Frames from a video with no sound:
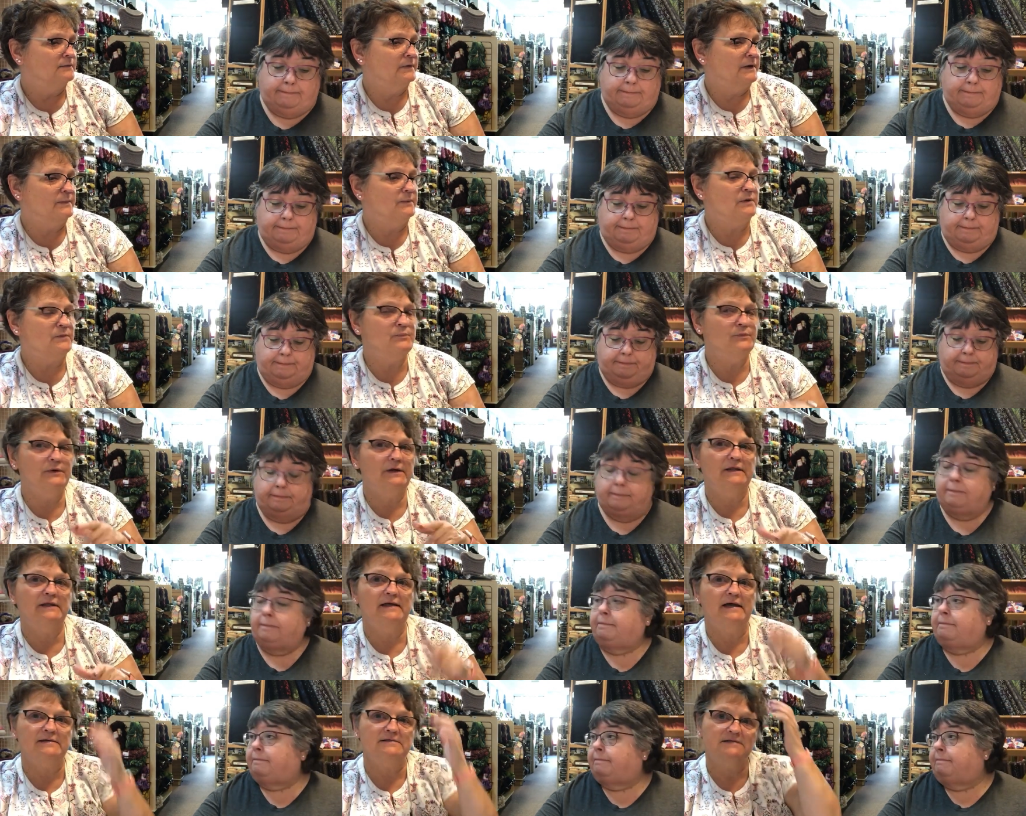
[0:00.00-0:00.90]
Speaker 1: When we bring
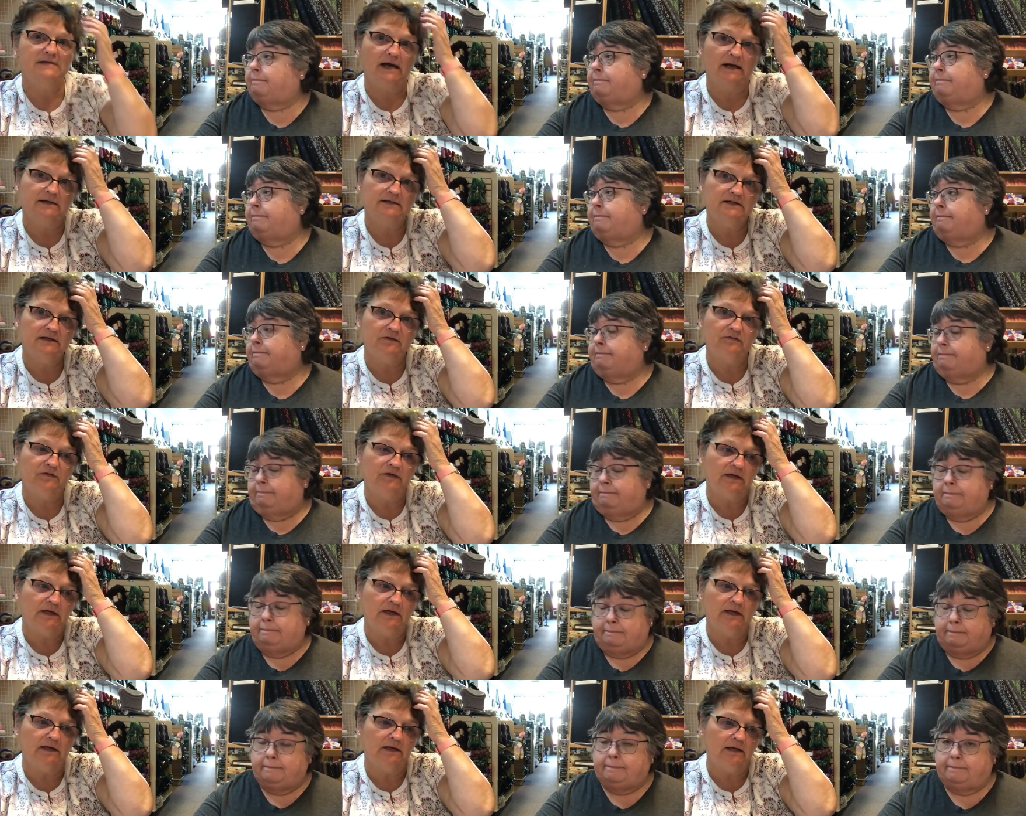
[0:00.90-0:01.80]
that deck
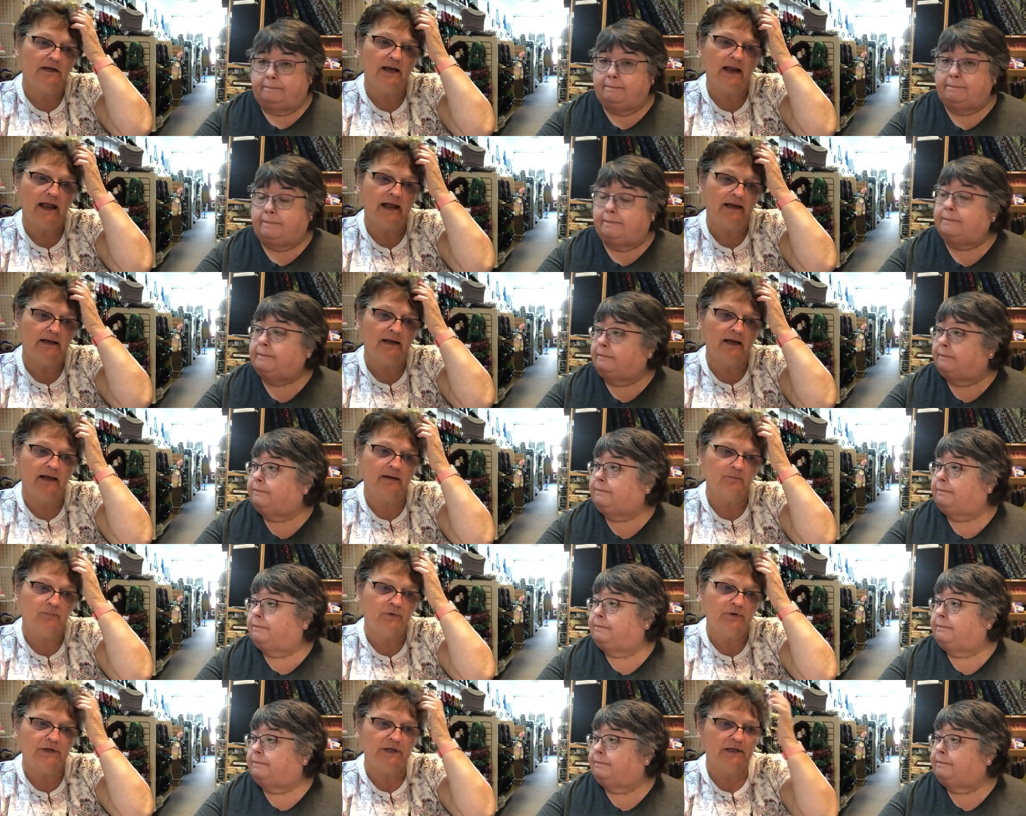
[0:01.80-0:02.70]
TV in and
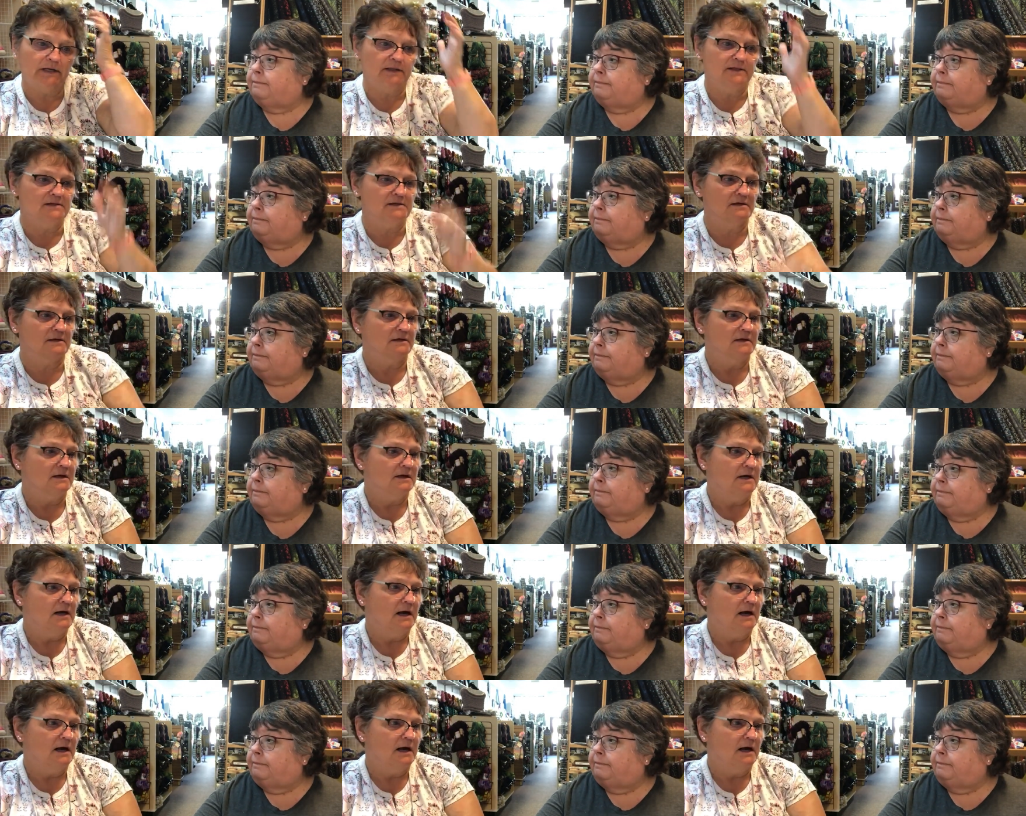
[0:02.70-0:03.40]
put it in the